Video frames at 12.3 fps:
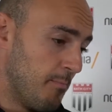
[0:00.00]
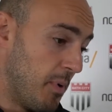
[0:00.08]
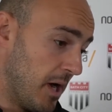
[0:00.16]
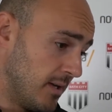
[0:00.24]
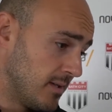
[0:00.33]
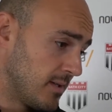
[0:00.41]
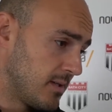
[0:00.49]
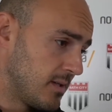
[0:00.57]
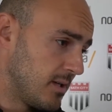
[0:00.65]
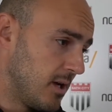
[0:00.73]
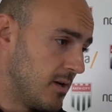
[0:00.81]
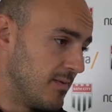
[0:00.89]
But
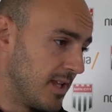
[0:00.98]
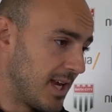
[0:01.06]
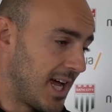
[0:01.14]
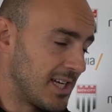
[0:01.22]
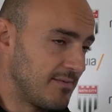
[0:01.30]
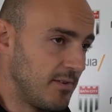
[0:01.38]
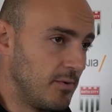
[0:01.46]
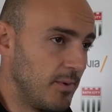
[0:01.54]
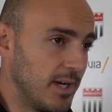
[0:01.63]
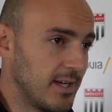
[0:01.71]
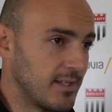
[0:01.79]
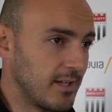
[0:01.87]
over the last few
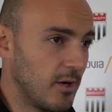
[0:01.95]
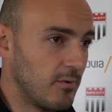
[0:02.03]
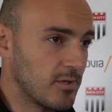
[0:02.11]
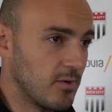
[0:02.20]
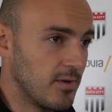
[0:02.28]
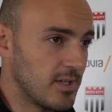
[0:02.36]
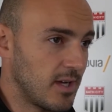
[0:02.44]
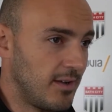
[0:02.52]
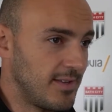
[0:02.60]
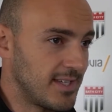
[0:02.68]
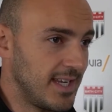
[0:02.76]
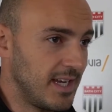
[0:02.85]
weeks, the goal scoring is
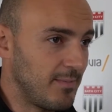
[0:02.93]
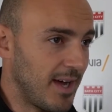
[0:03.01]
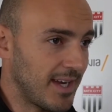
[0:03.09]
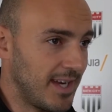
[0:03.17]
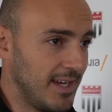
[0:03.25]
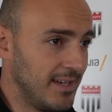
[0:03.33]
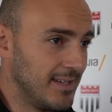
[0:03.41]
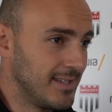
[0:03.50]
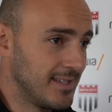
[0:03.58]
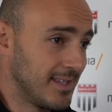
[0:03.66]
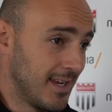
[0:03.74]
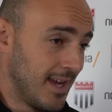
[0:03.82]
starting to sneak back in,
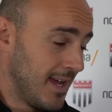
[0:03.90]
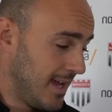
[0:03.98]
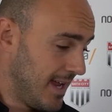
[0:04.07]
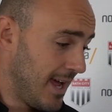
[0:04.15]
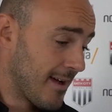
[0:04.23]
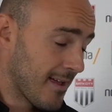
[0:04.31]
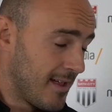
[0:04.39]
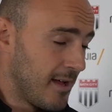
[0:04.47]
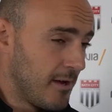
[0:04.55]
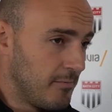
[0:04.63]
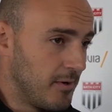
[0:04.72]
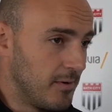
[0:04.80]
and yeah,
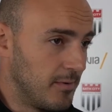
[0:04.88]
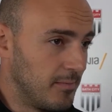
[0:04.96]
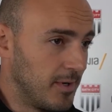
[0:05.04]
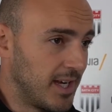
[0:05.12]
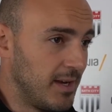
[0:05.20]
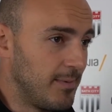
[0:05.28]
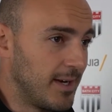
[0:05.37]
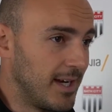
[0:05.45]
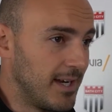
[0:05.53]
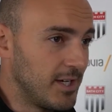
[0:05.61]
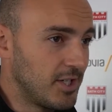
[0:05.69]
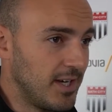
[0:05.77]
we're keeping
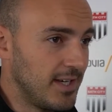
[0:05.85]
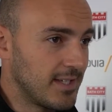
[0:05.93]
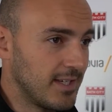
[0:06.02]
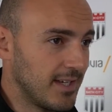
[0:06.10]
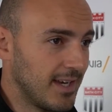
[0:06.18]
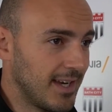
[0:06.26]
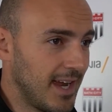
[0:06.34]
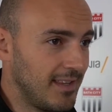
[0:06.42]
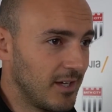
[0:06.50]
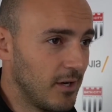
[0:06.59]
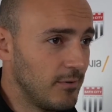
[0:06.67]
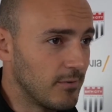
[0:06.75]
clean sheets and getting
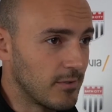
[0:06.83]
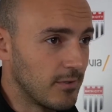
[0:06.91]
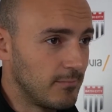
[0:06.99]
the goals.